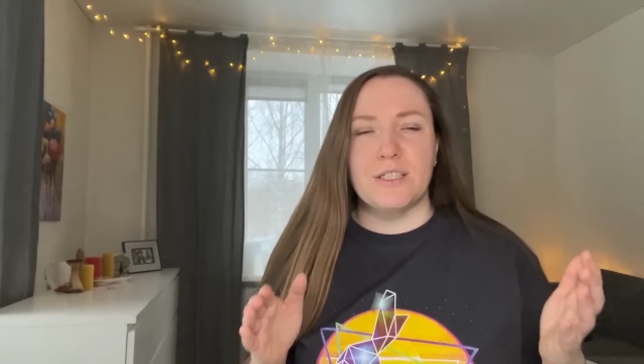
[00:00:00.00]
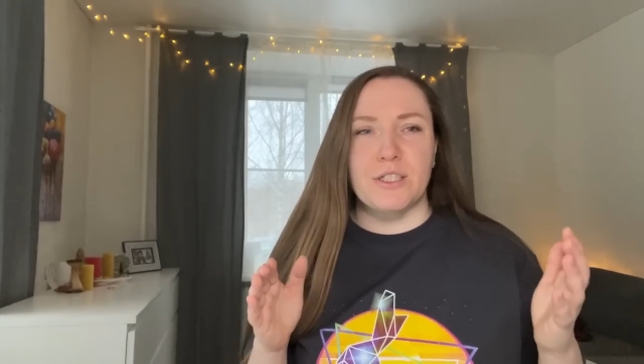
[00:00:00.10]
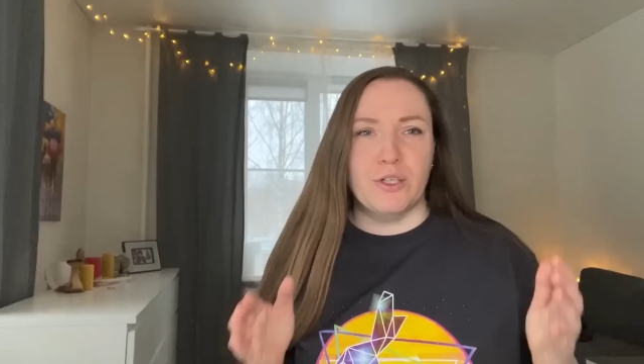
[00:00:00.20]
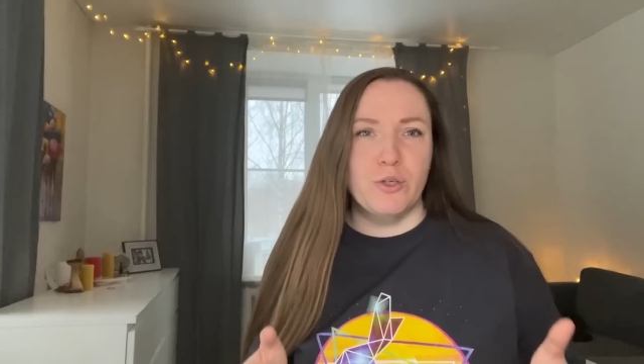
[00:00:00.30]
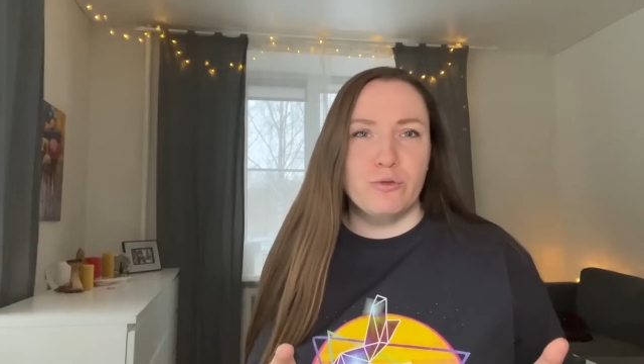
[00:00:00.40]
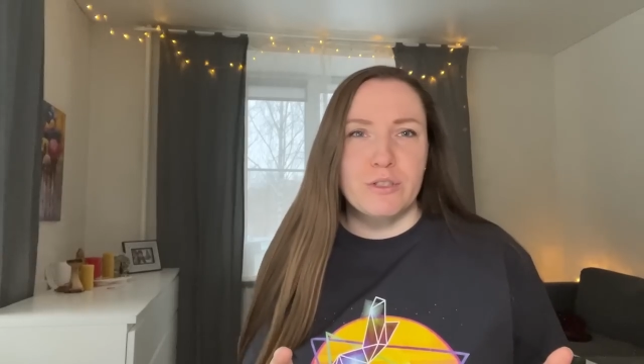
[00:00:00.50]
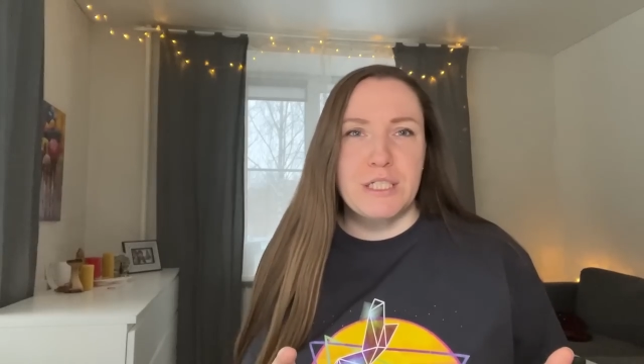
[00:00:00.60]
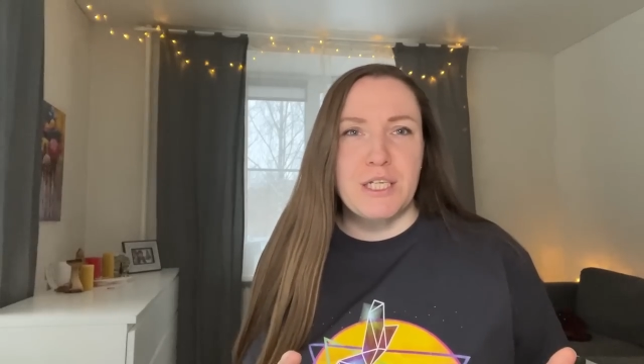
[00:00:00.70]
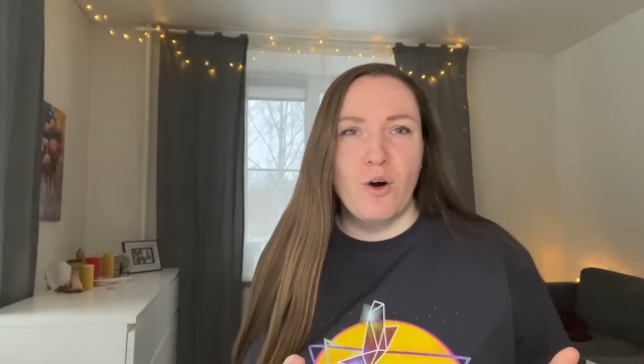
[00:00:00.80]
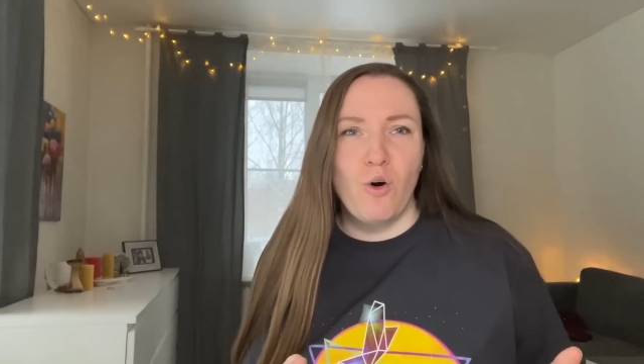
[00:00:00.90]

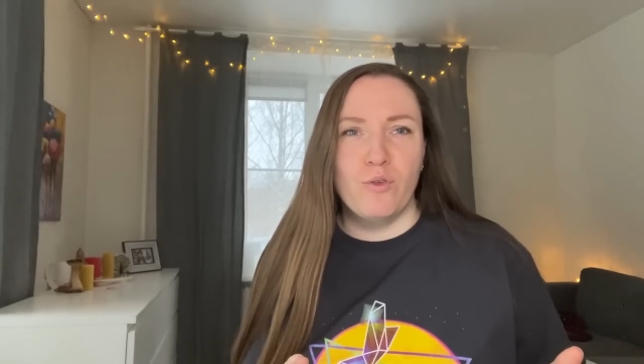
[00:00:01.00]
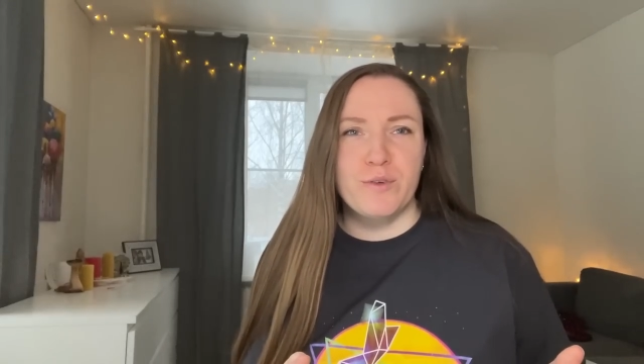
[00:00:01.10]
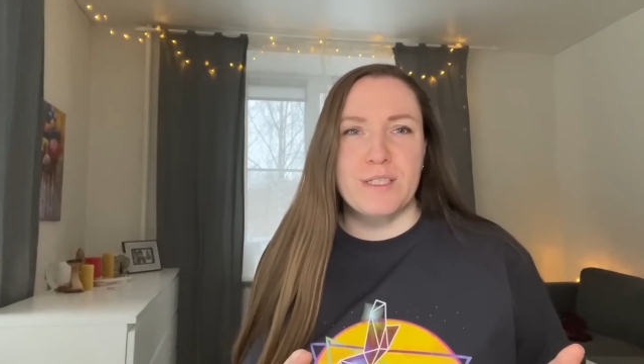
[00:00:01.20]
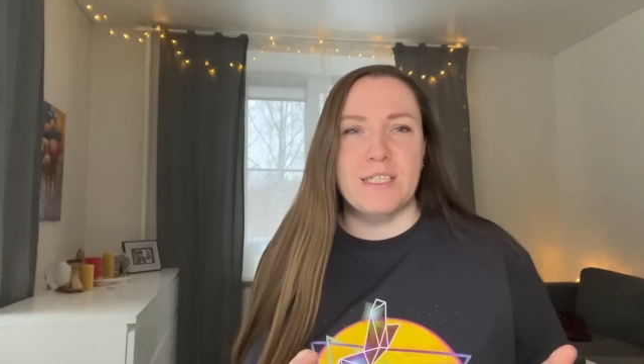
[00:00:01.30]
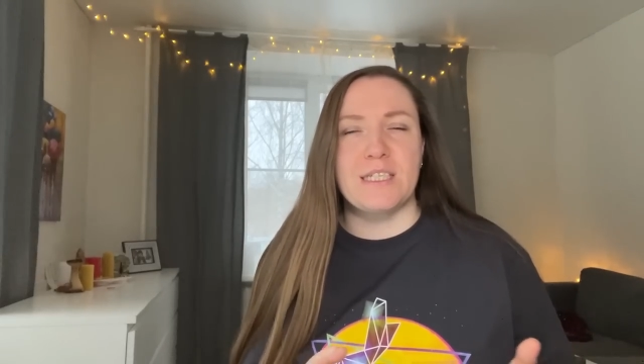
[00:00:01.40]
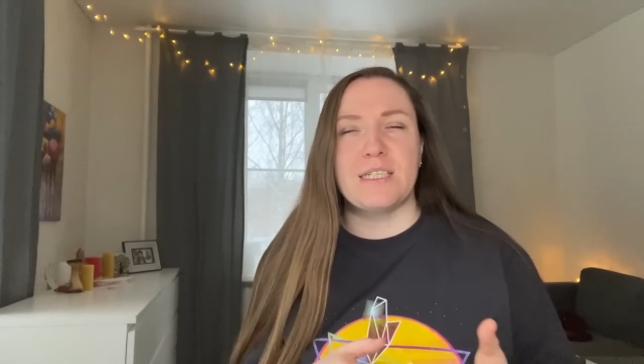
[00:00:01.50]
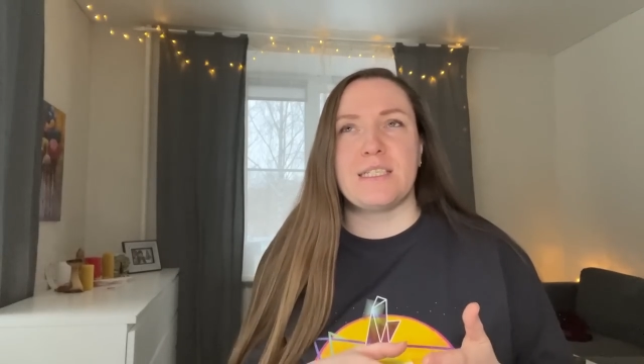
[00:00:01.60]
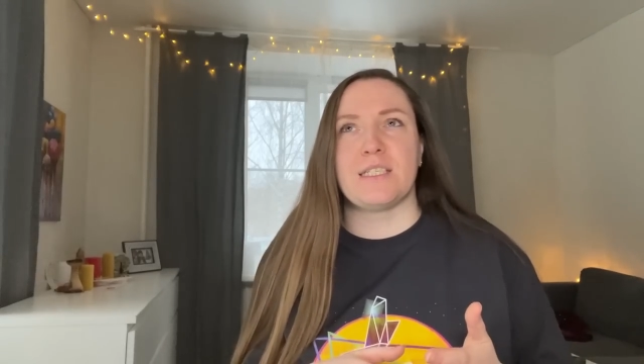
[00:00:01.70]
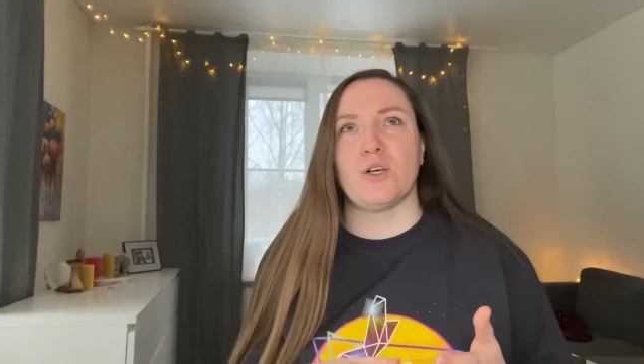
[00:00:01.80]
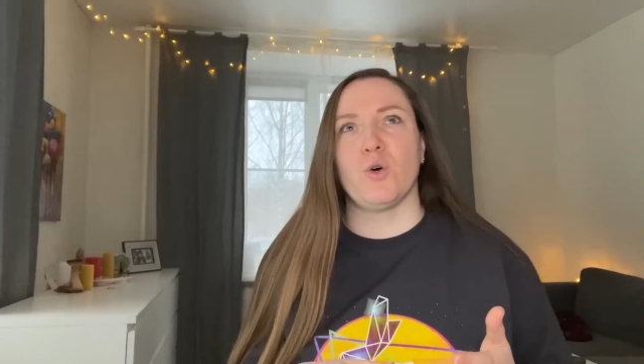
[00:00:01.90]
security
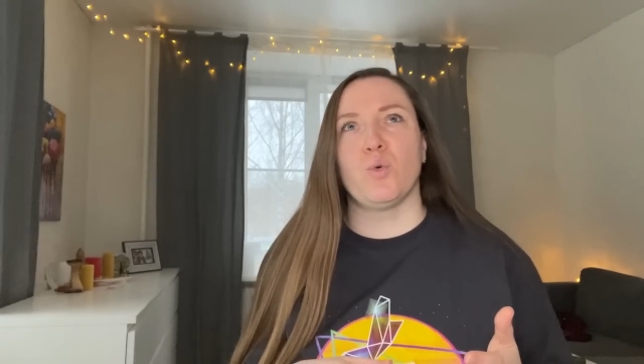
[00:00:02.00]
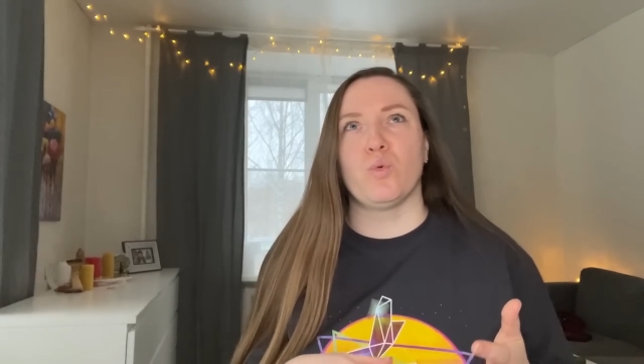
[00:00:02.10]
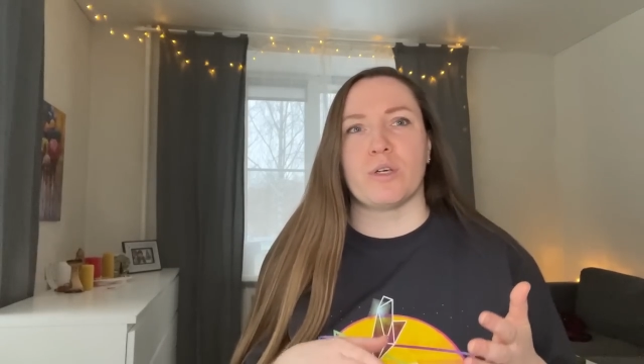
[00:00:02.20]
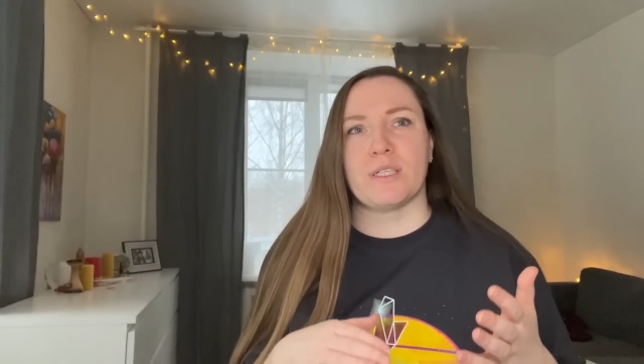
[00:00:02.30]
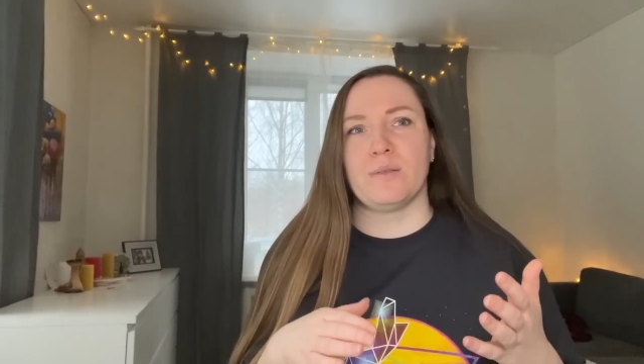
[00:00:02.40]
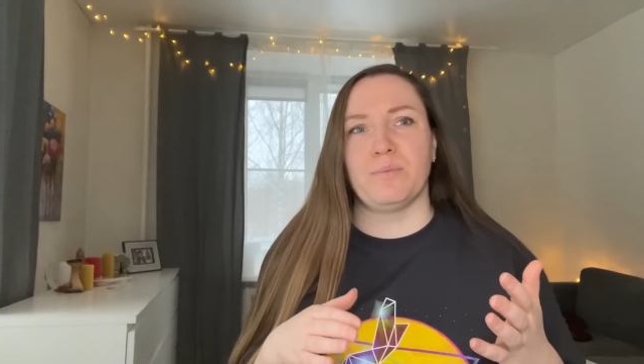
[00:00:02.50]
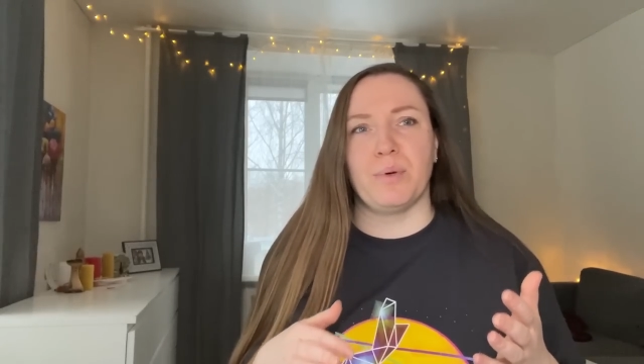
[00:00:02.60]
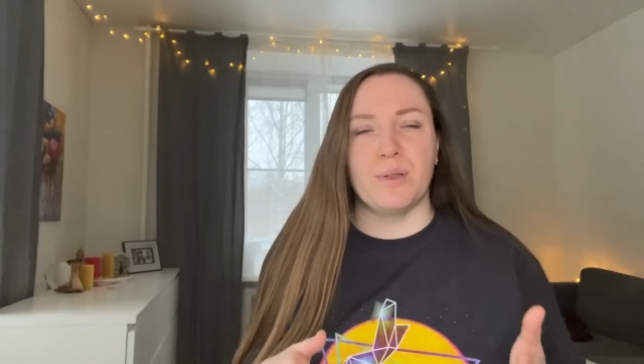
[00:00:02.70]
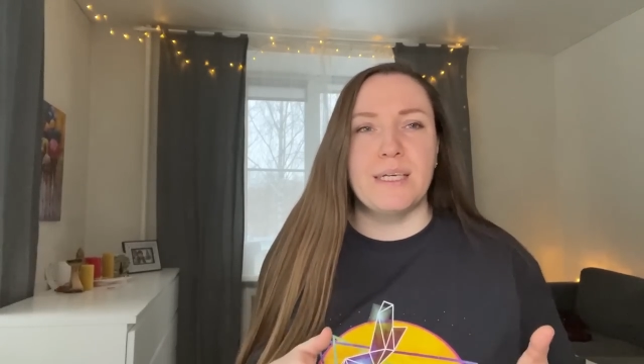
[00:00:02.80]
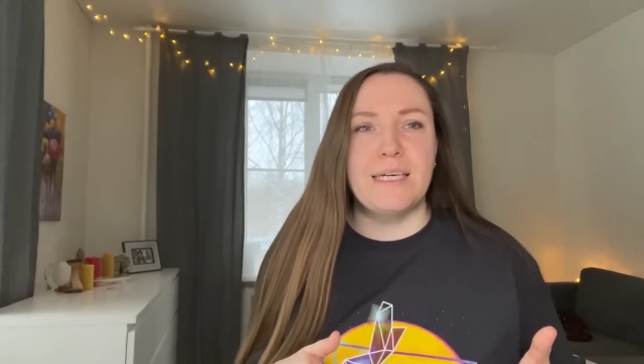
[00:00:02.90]
offices, who work
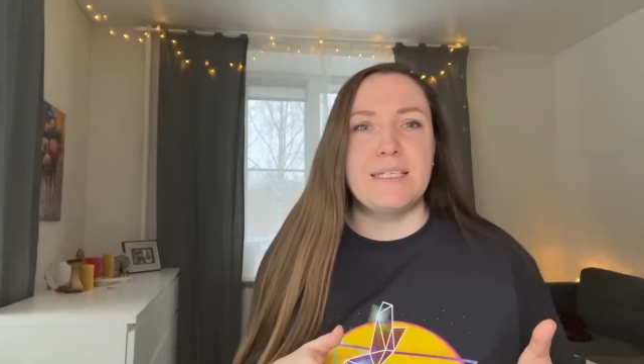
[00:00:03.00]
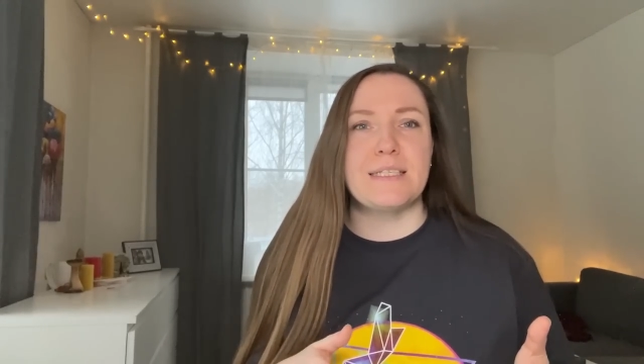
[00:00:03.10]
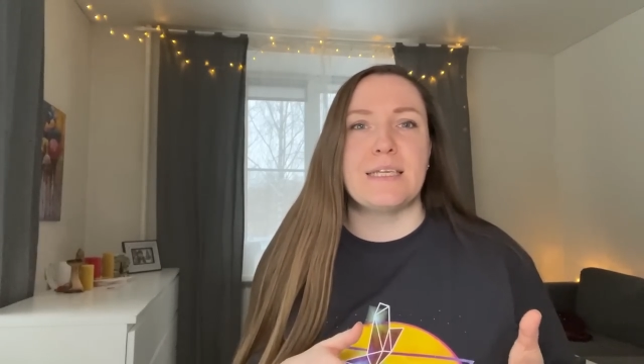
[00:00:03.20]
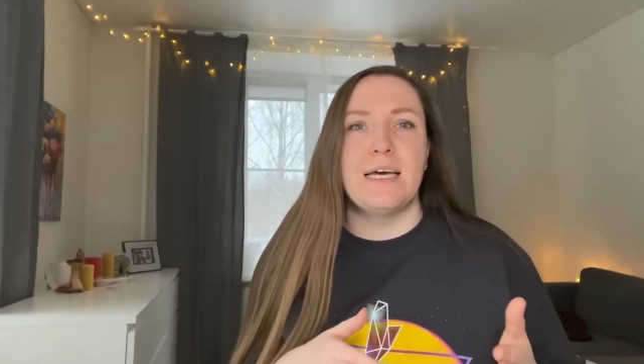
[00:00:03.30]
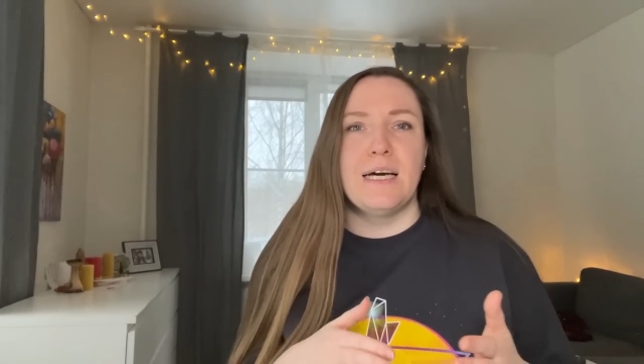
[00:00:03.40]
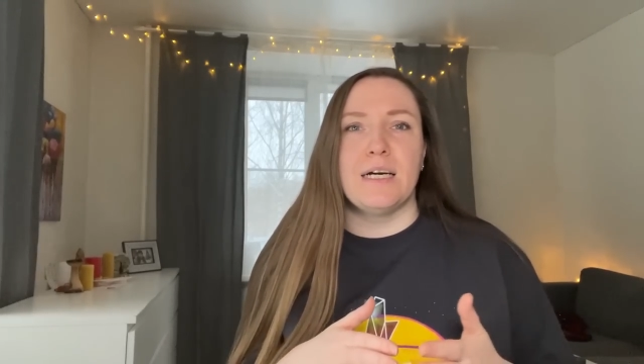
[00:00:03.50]
in police,